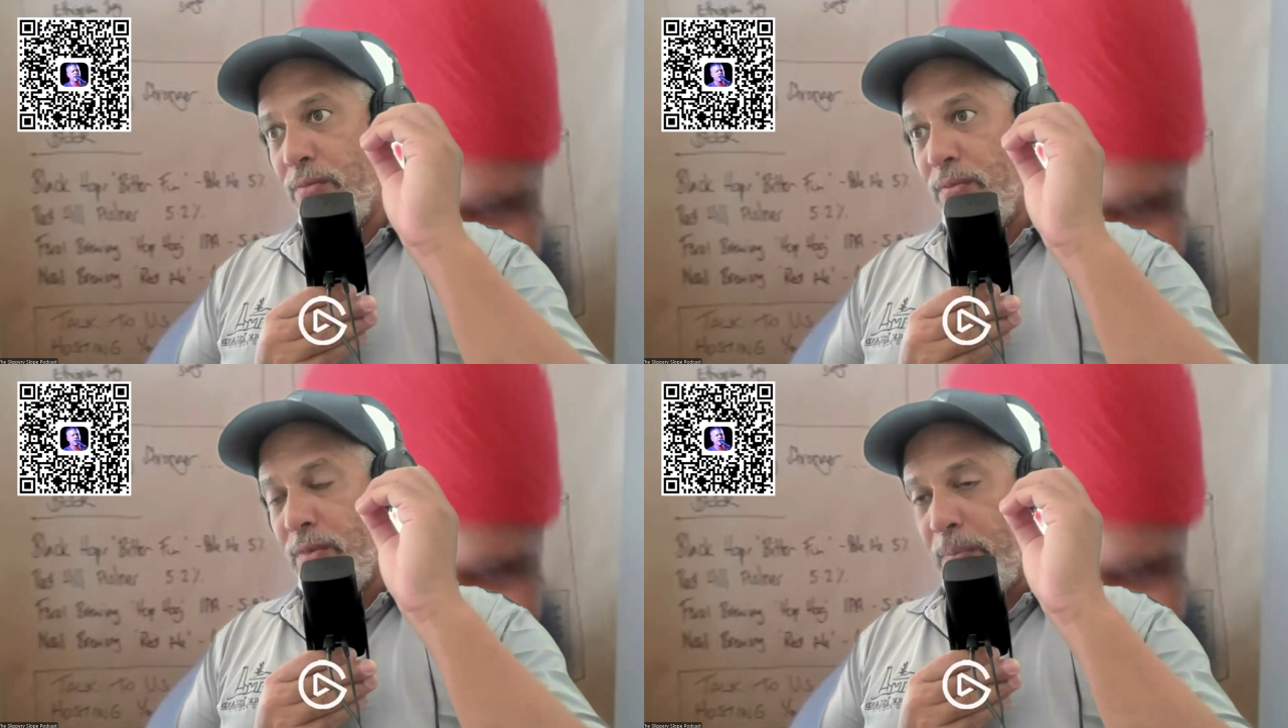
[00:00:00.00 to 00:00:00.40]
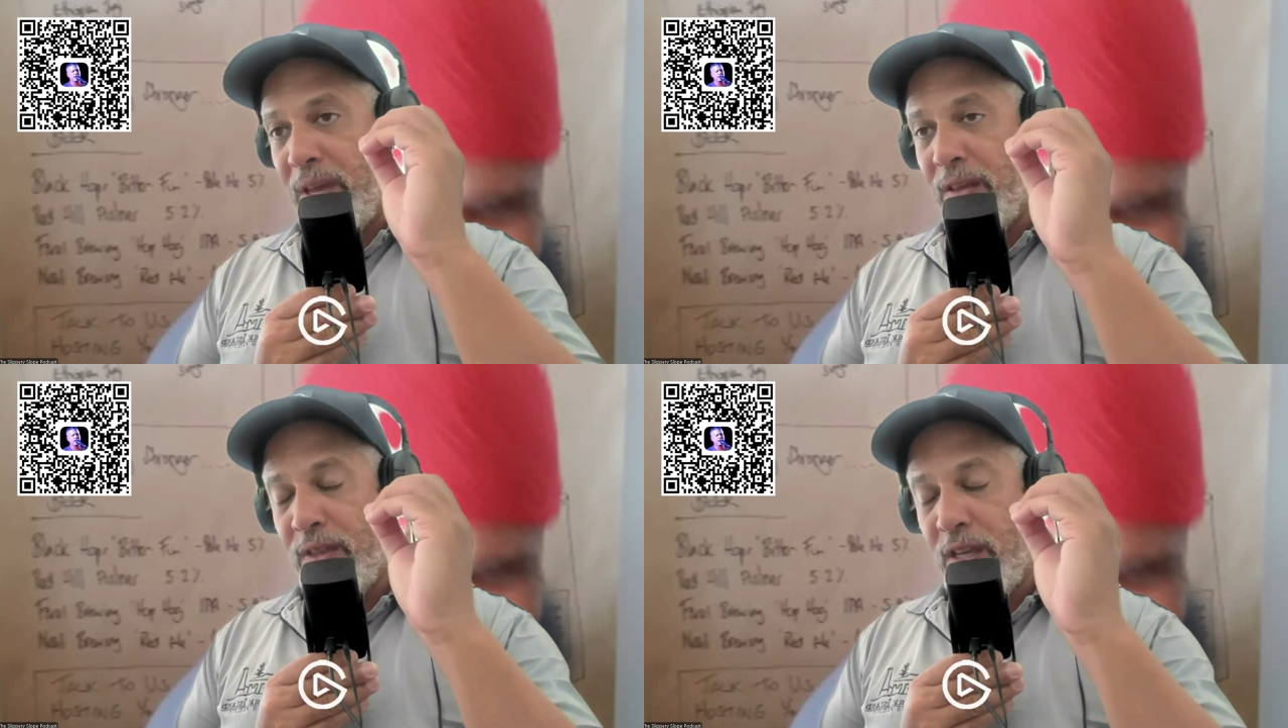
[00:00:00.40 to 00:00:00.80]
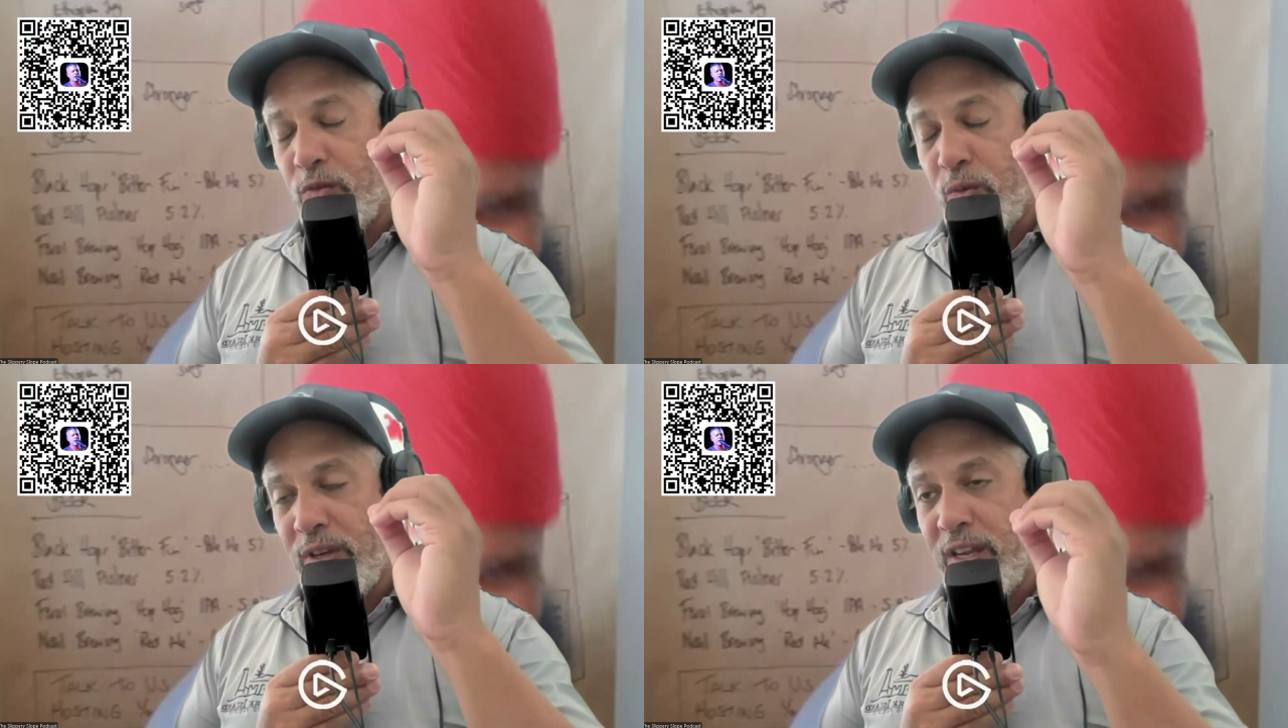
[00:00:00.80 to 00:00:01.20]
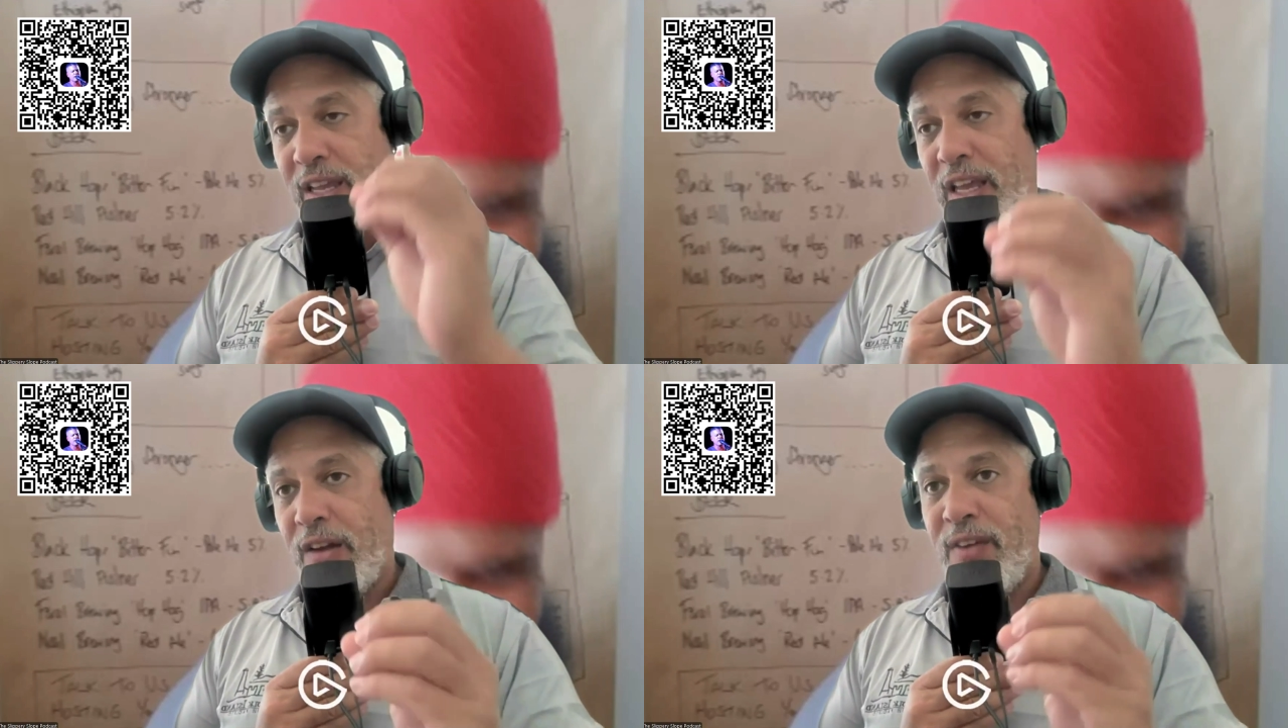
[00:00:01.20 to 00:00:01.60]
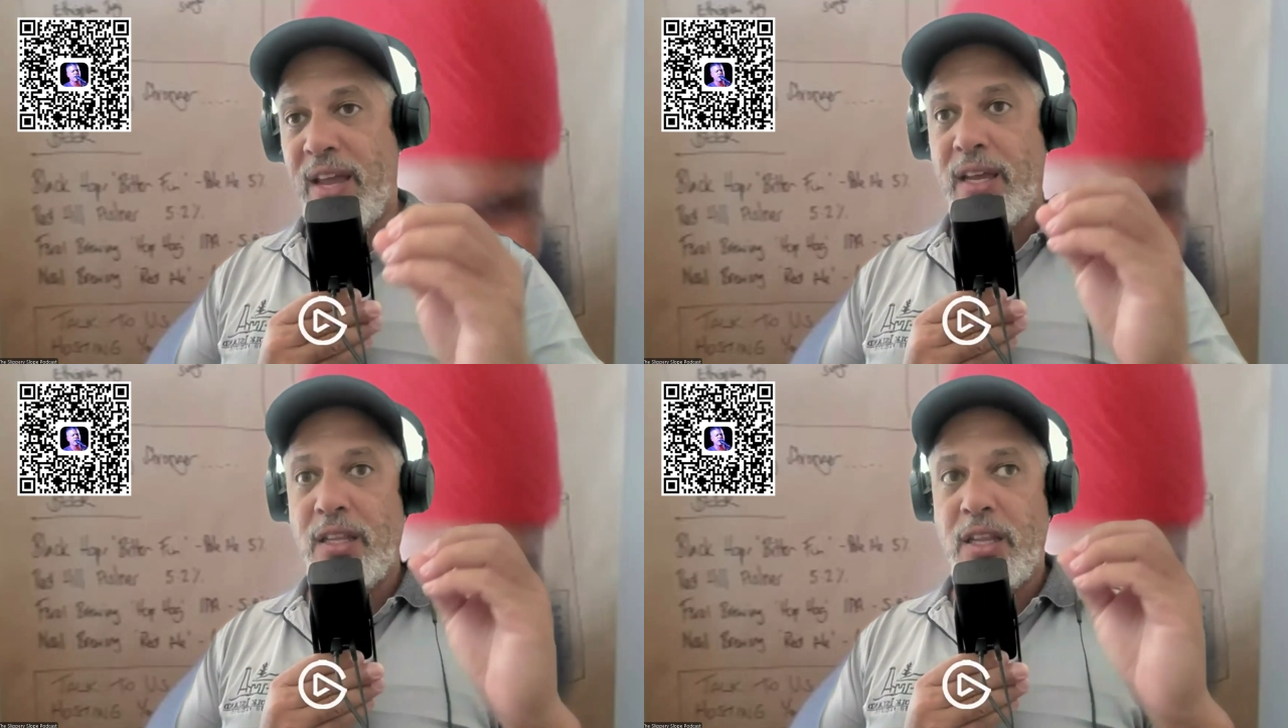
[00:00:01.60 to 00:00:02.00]
that things weren't getting out of
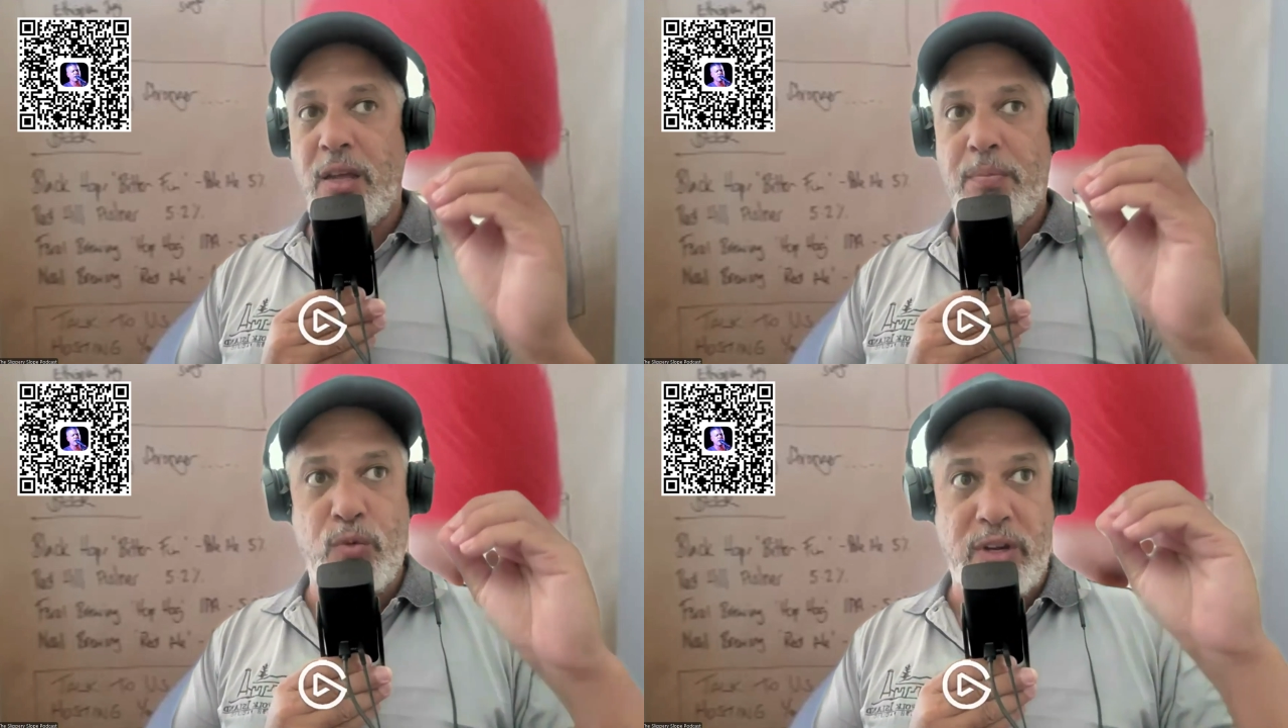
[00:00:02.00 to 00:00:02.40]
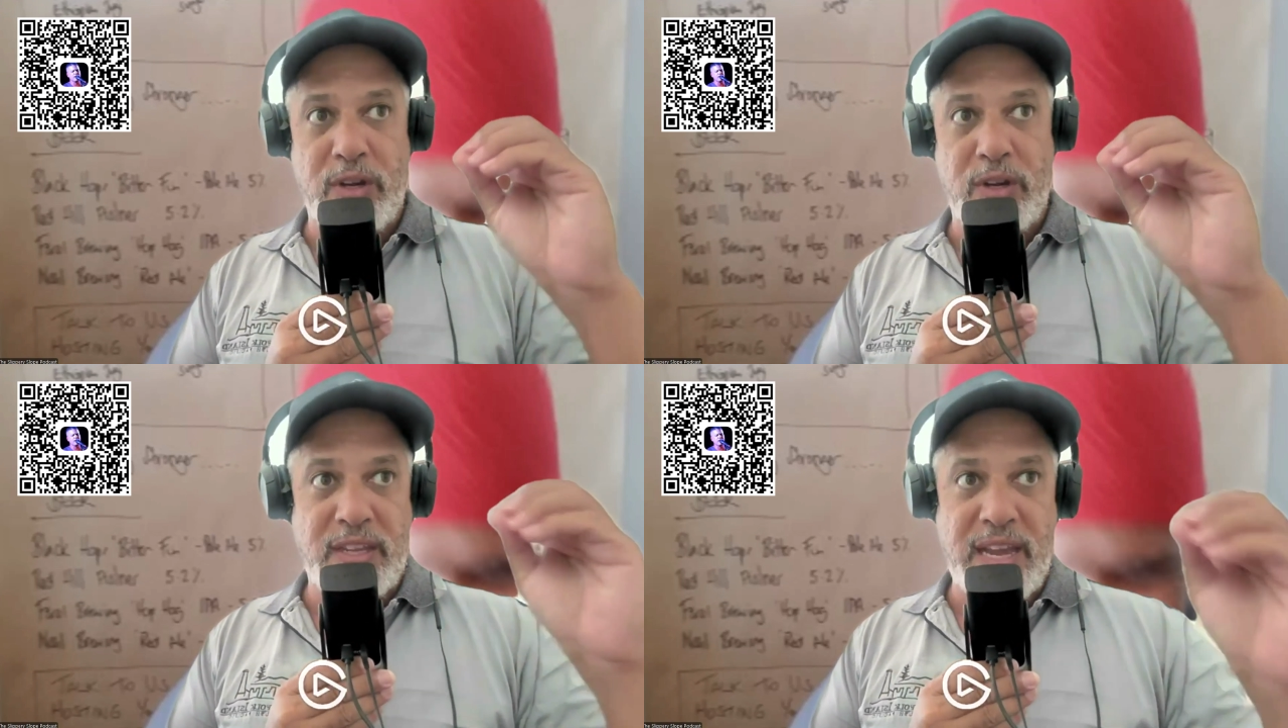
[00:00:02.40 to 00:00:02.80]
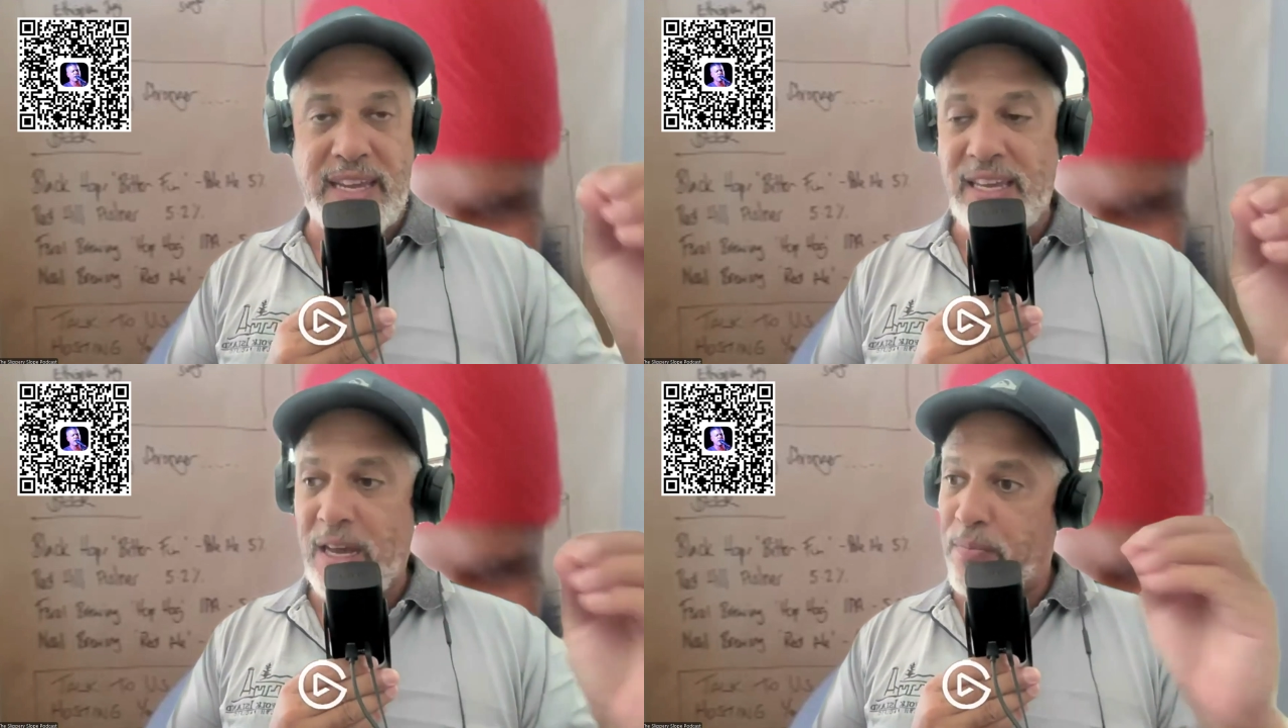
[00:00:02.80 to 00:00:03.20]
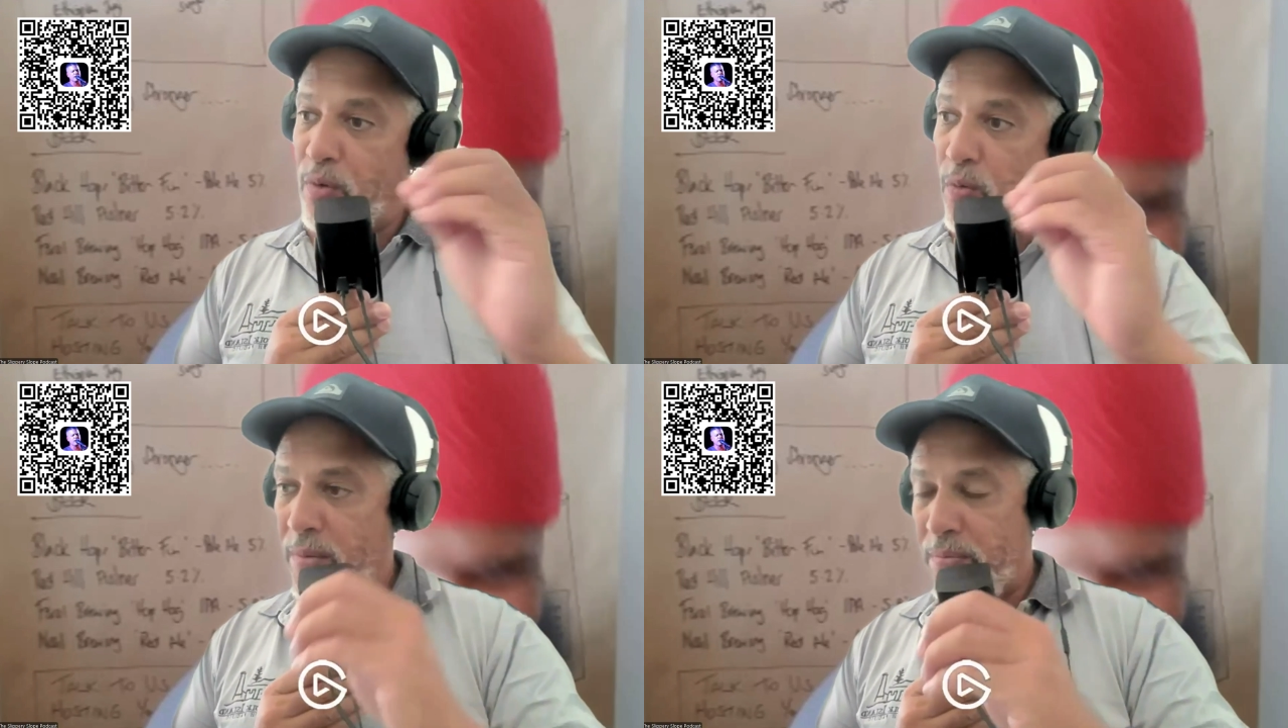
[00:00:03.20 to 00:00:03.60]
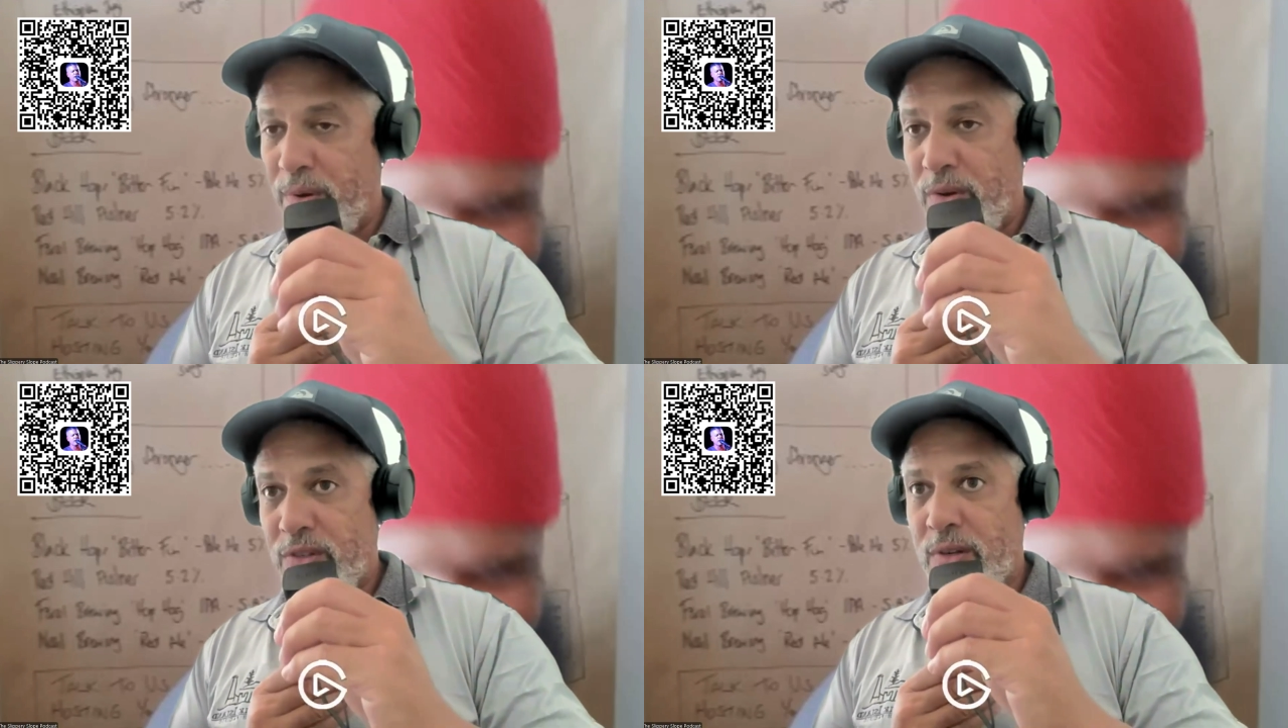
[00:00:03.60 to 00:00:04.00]
hand, that people weren't ganging up on one
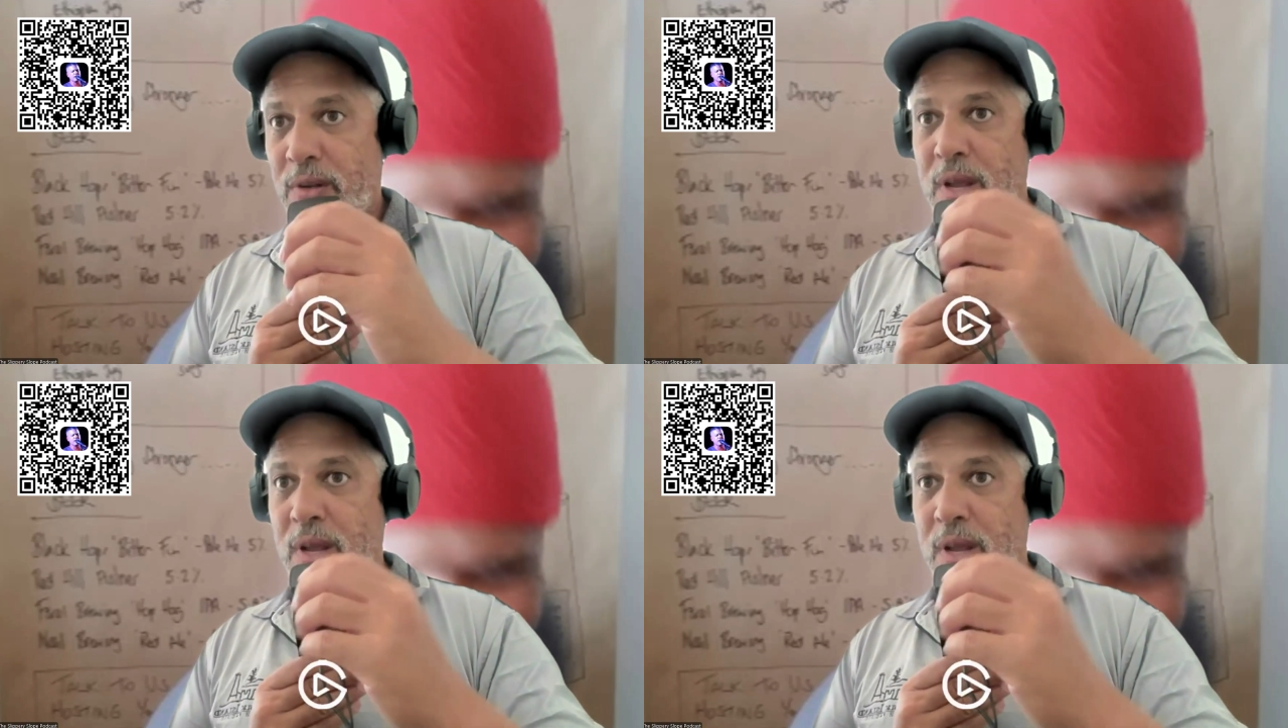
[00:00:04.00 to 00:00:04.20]
person.